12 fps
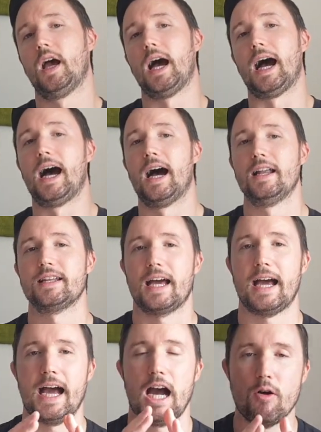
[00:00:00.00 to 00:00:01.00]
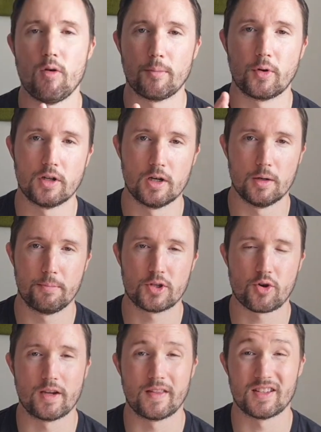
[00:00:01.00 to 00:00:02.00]
And how I'm going to
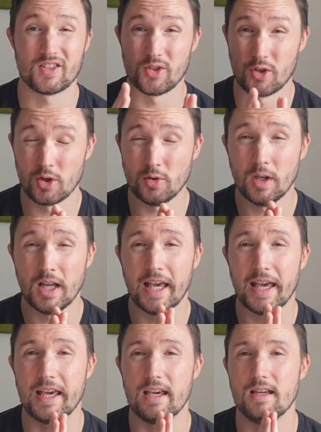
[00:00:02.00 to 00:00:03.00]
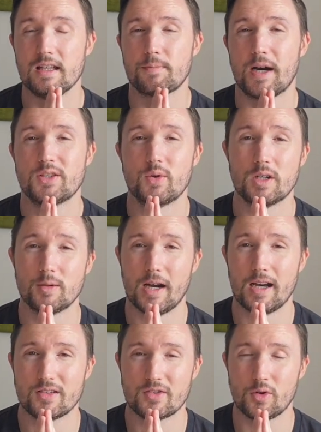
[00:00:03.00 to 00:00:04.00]
portray that to you is by talking
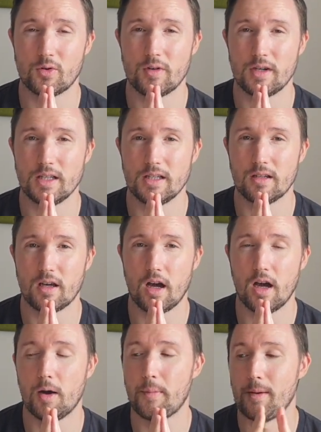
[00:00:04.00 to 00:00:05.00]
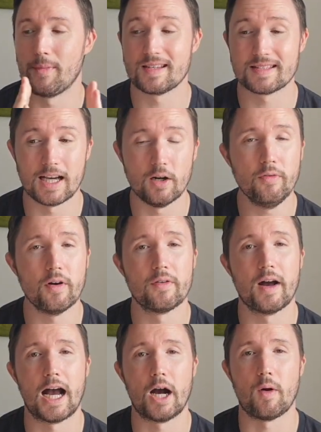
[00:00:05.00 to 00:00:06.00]
about a story about myself, of
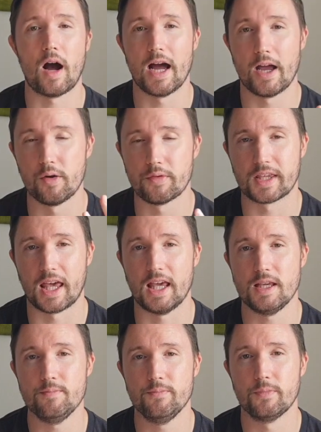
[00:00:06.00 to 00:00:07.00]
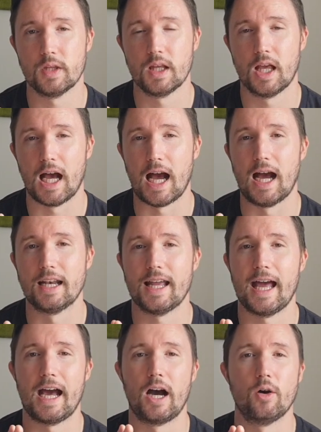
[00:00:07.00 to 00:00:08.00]
how I overcame and
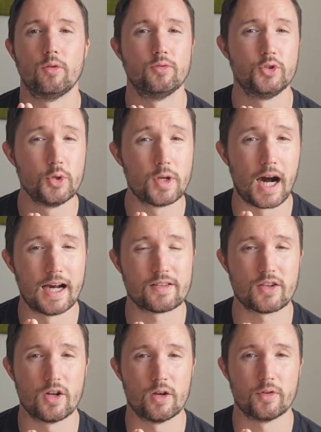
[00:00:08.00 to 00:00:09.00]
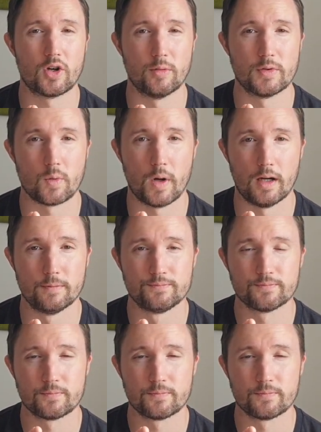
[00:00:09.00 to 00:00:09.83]
how you guys can overcome as well.